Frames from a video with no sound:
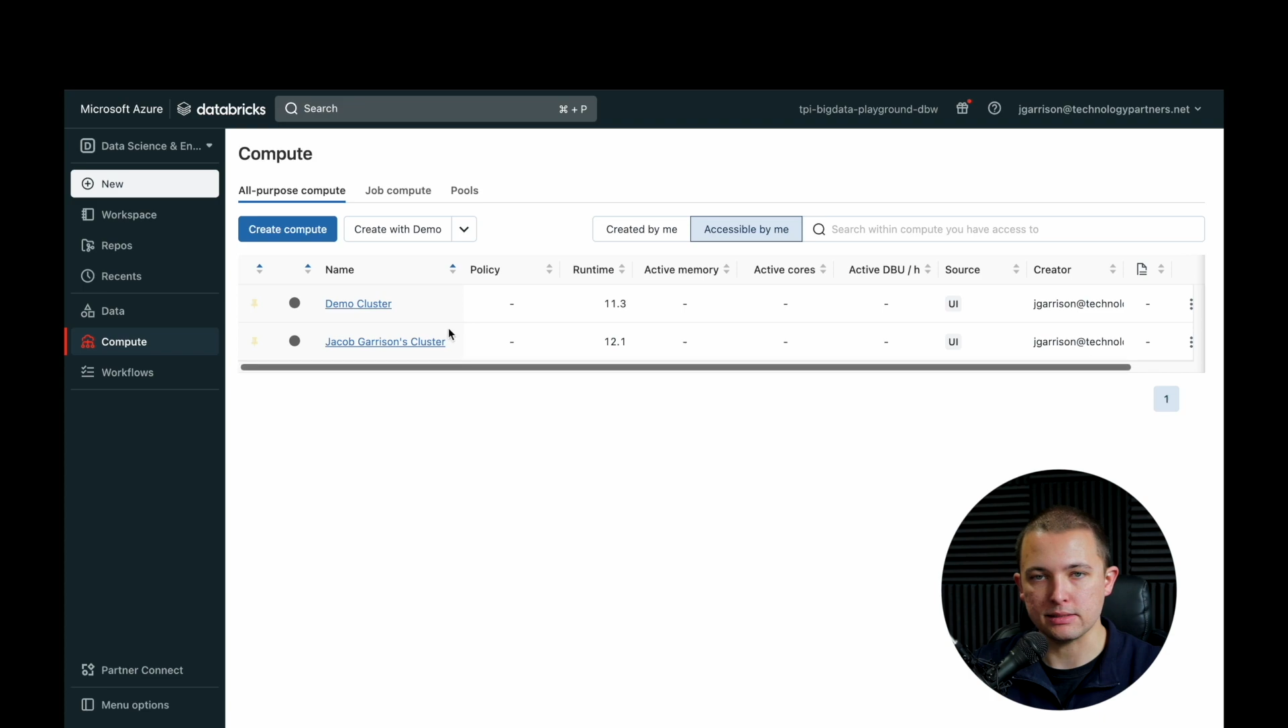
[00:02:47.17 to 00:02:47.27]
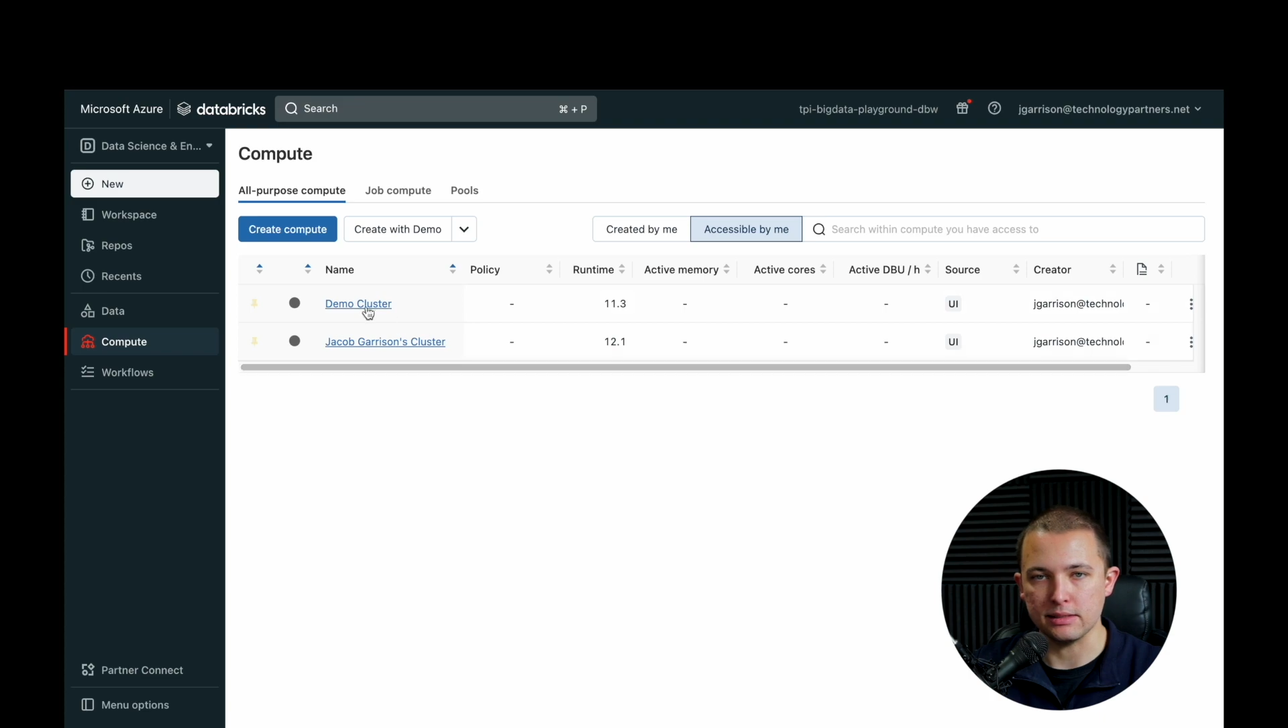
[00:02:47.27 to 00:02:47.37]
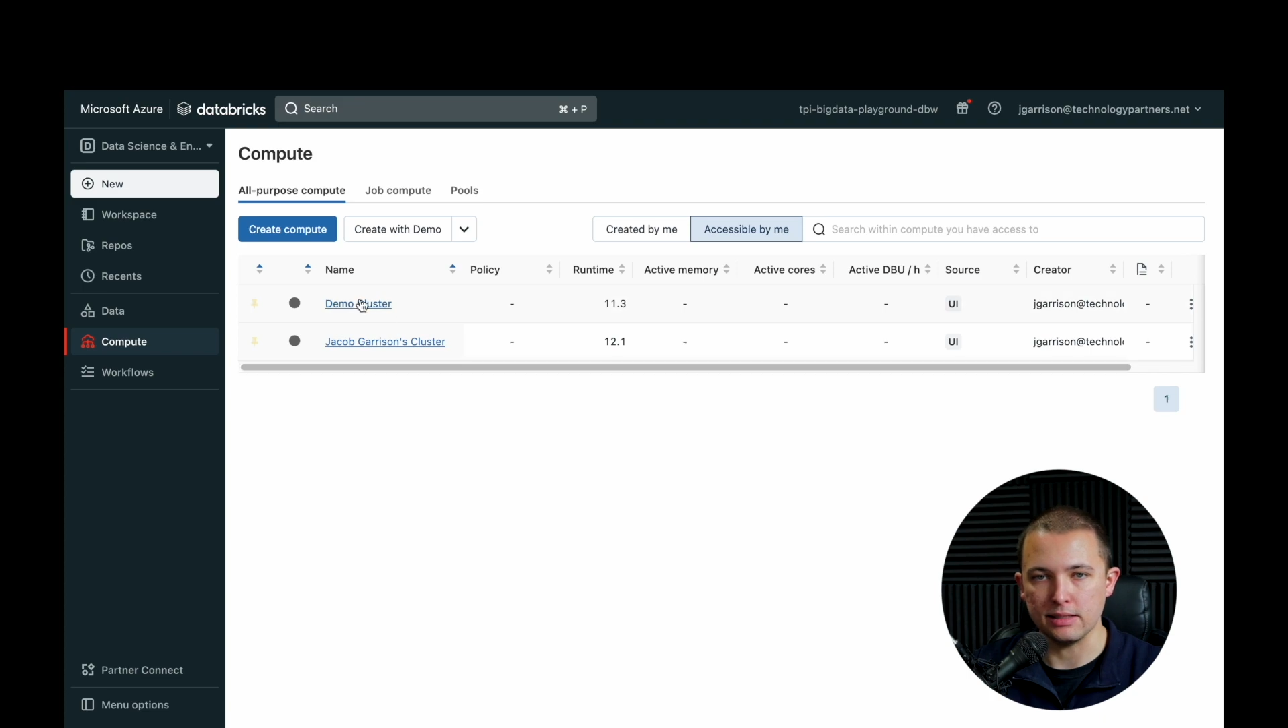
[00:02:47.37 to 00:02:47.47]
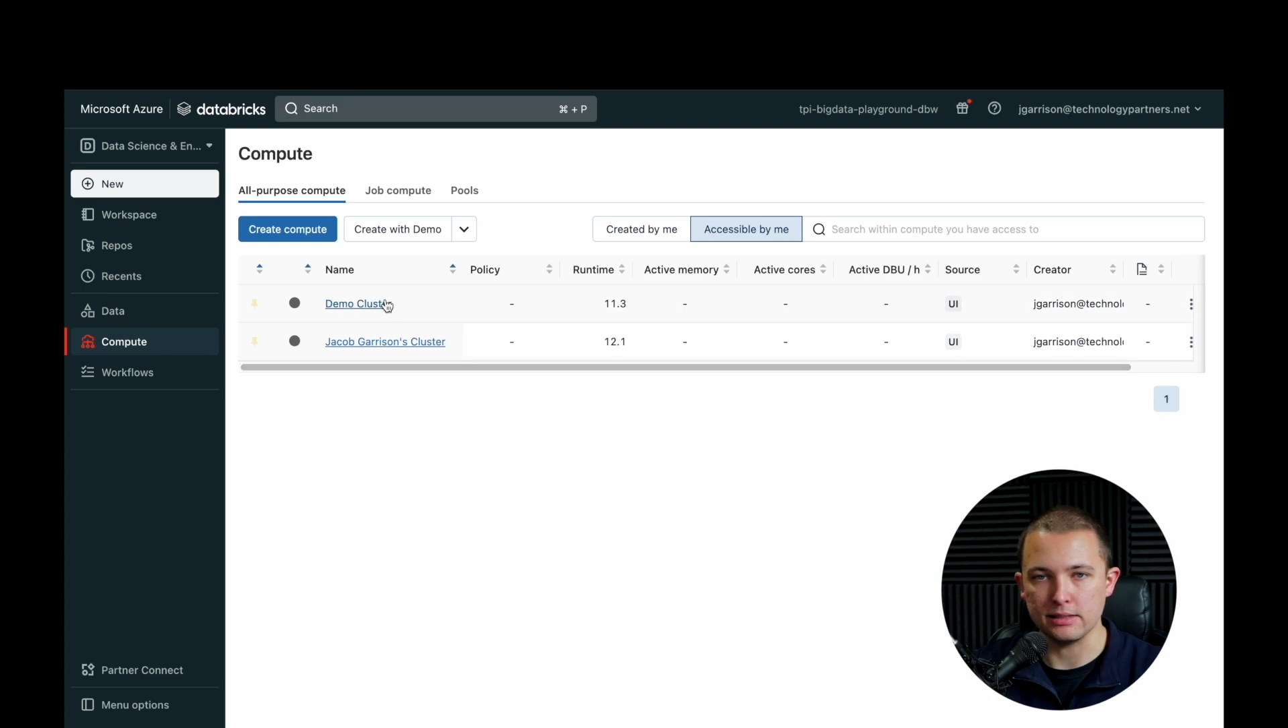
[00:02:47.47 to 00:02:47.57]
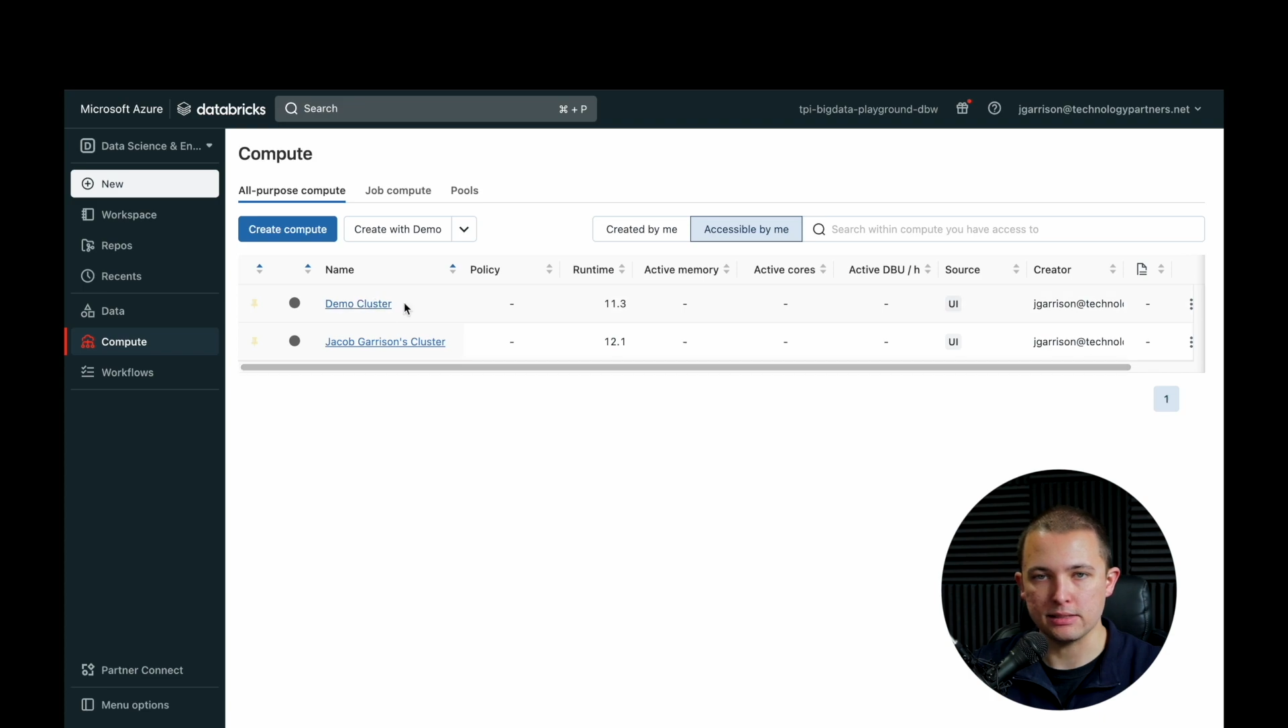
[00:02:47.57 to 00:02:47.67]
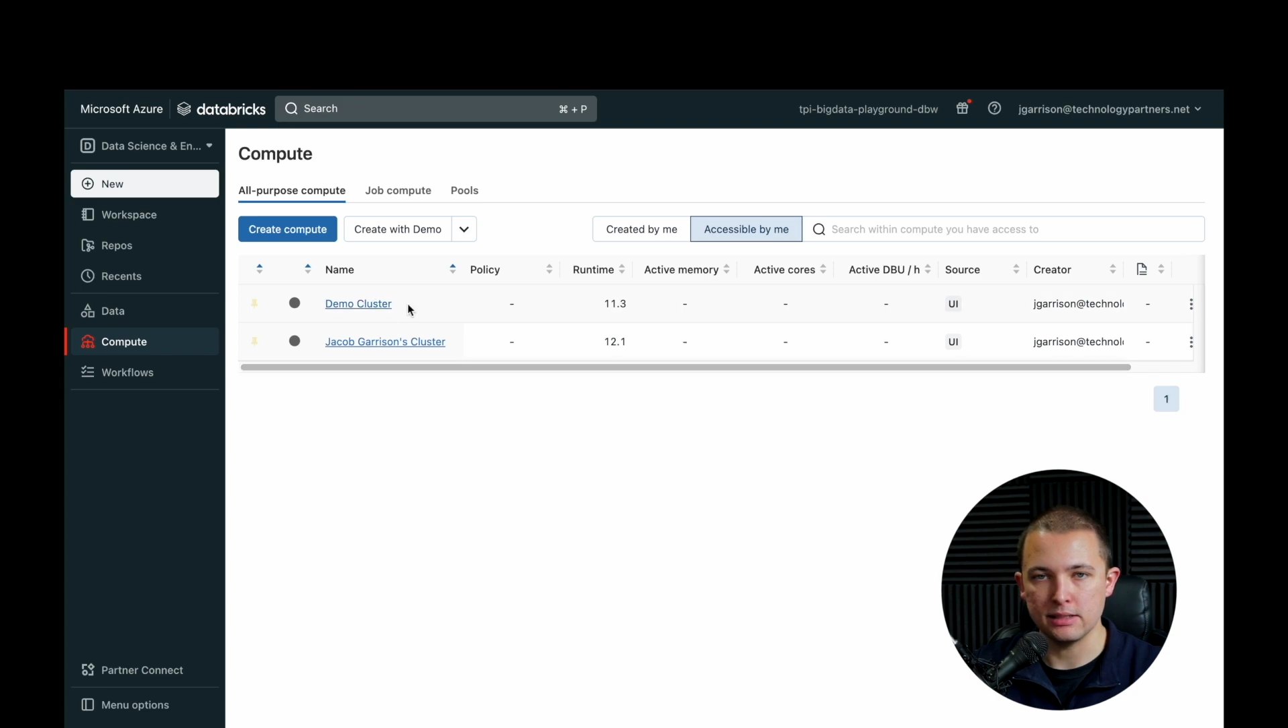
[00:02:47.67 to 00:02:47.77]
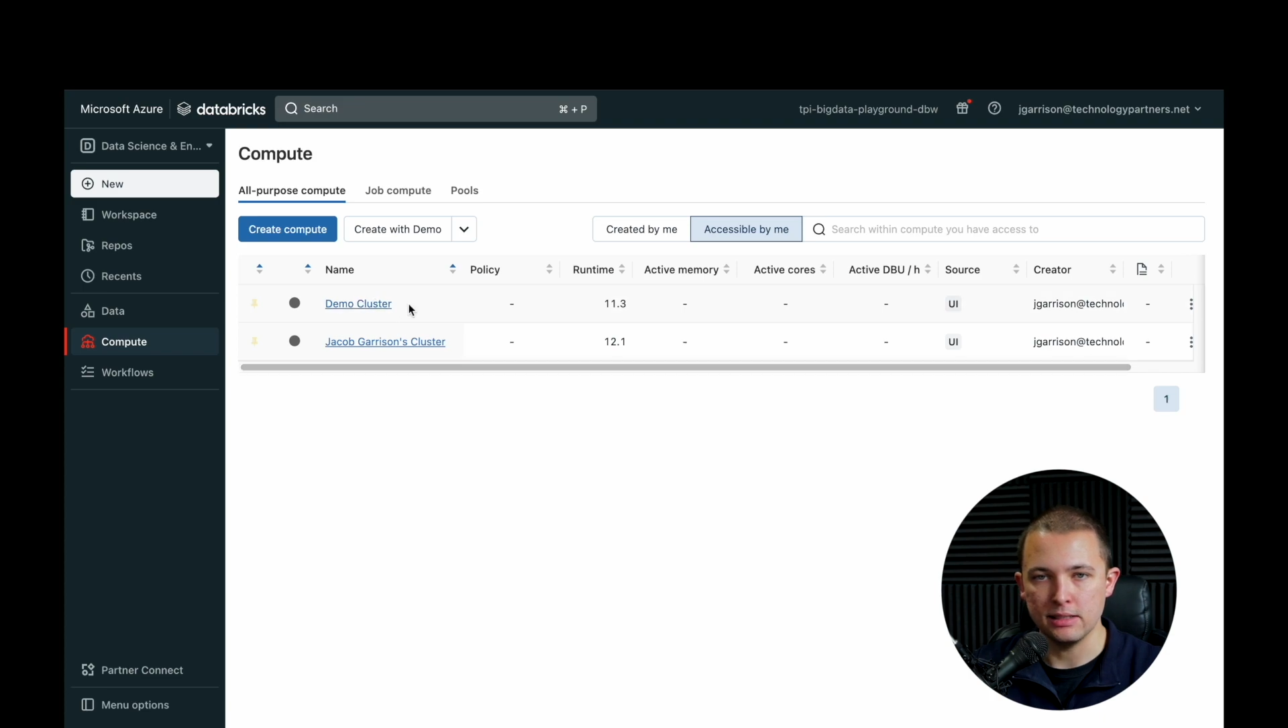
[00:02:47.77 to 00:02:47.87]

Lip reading: to this